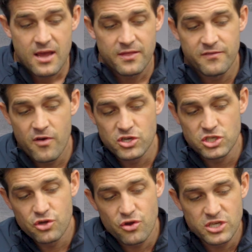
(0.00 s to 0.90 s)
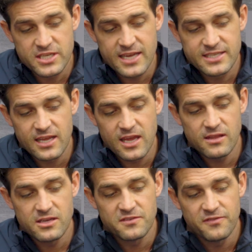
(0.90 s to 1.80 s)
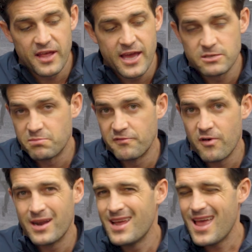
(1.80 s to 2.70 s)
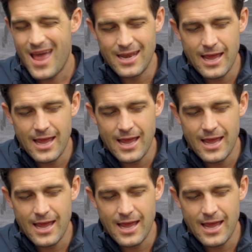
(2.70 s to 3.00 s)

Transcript: The version 2 just has that Achilles flare to provide an